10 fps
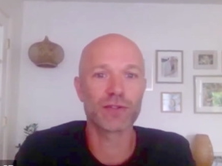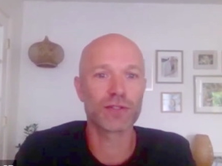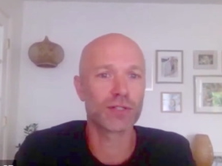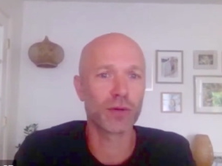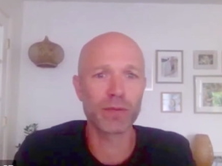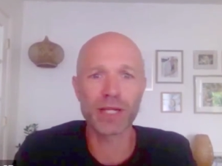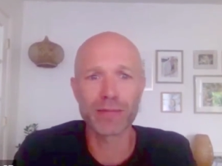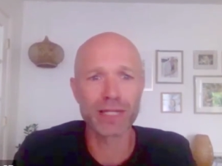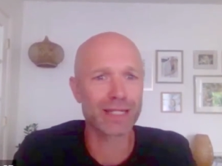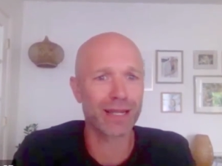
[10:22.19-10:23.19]
so many
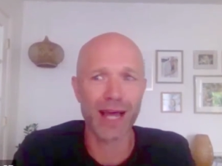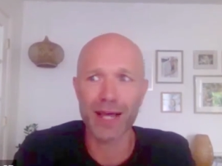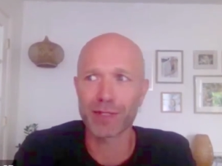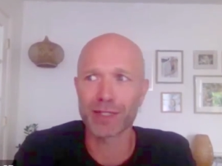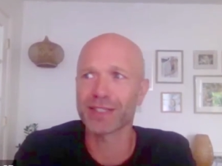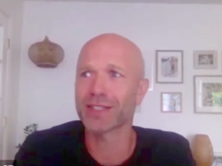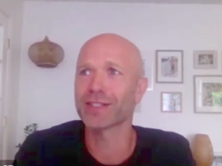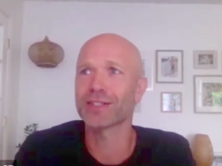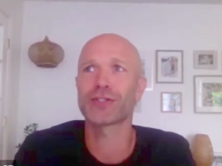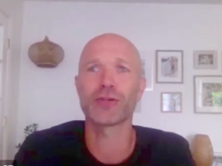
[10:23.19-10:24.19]
misalignments and
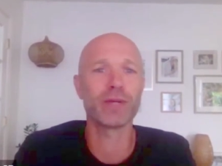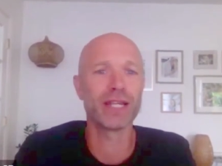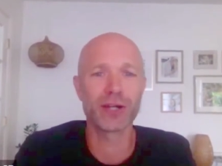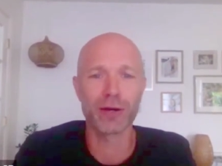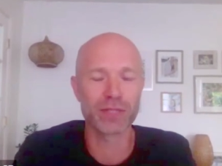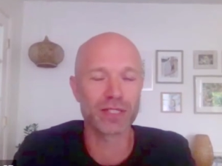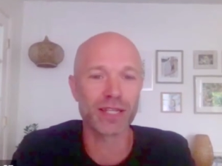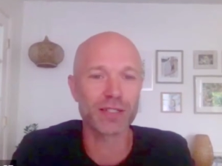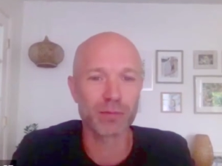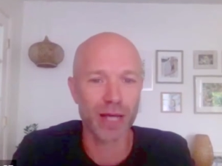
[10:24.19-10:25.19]
so many
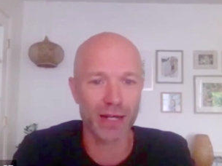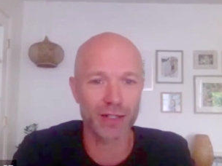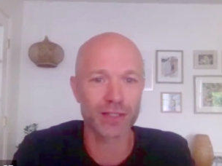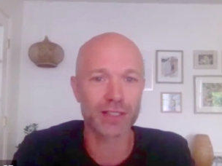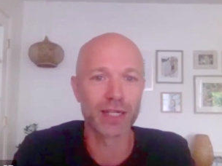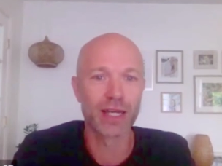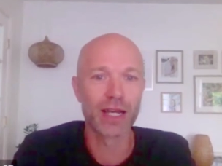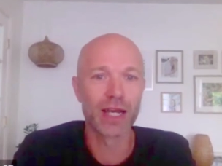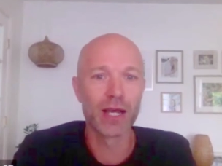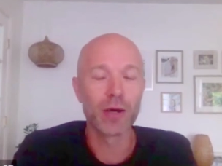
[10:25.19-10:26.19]
compensation patterns.
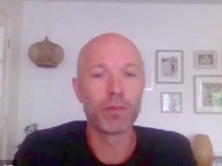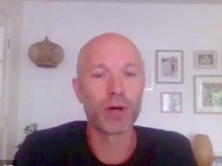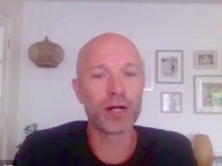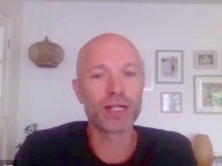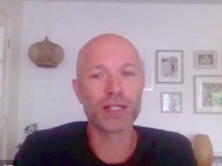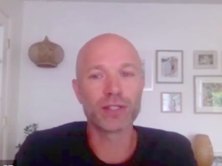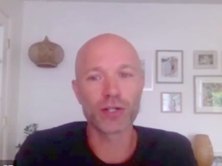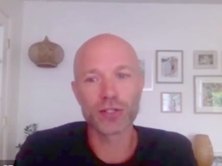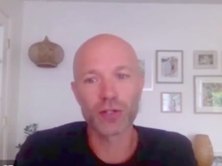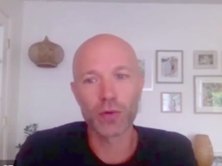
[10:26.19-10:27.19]
But
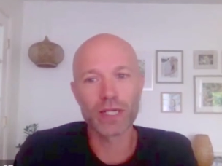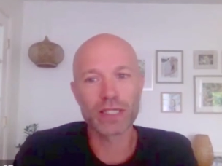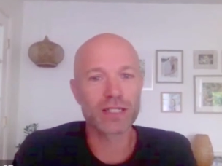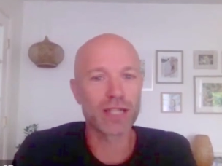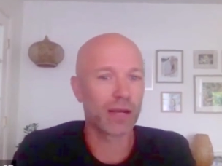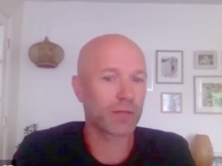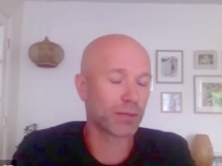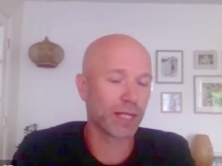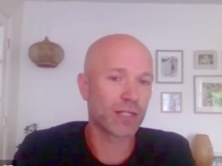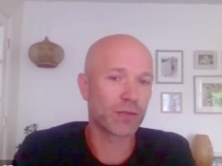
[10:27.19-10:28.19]
there's always a time and a
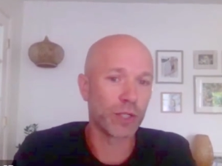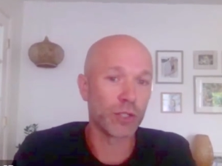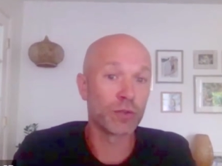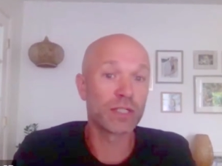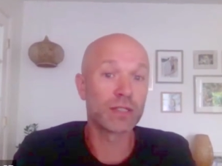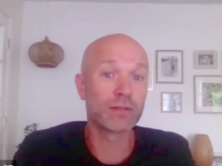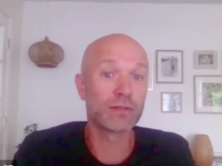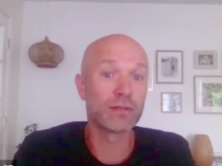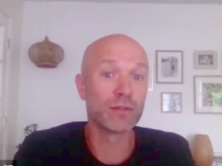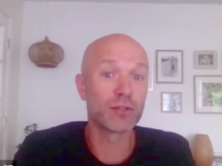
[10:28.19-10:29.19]
place where you
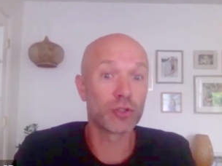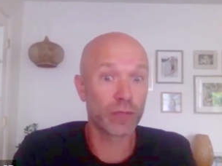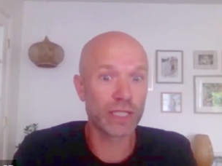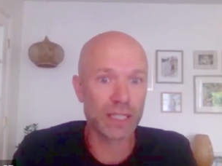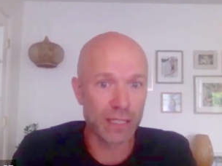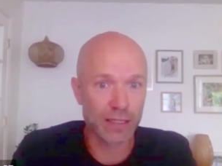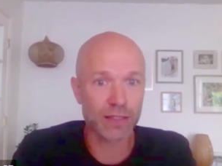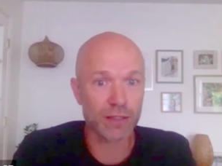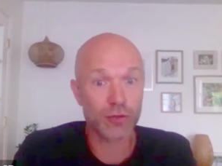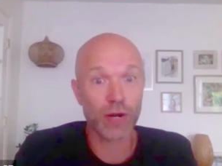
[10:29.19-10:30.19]
treat these
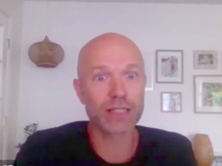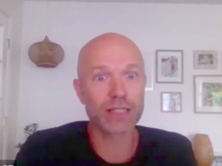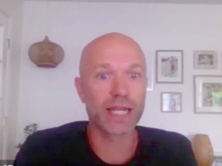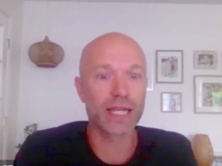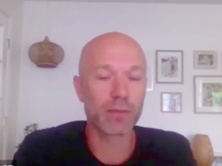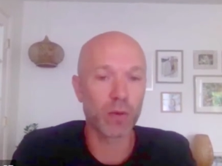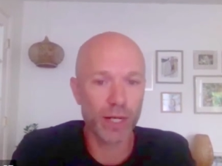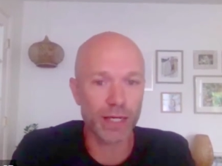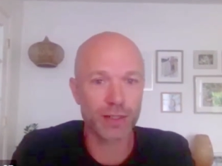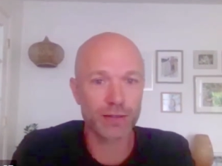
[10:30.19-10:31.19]
or try to take them
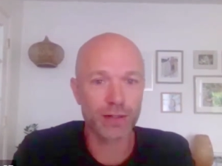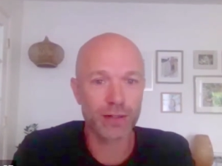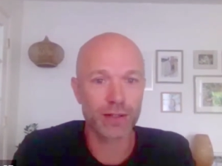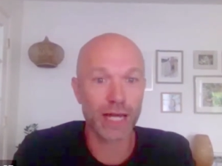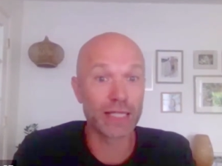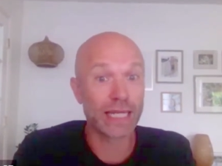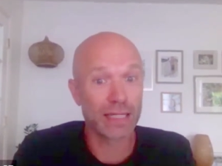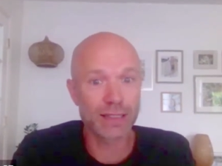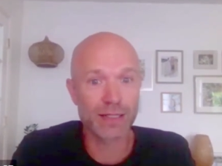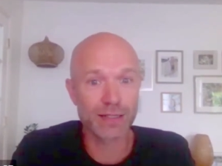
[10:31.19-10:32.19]
away. And the
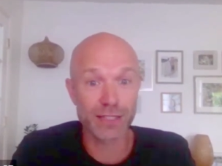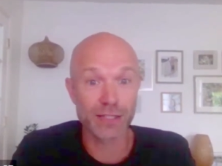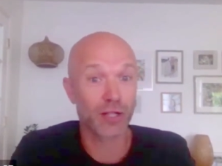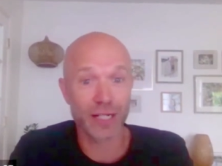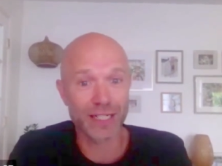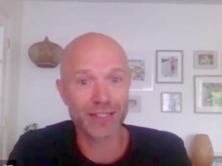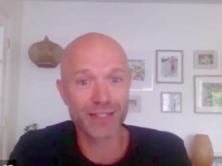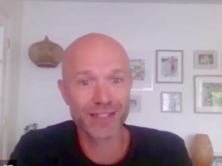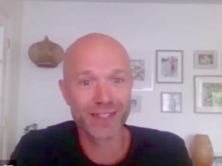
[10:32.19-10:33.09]
in season is not it.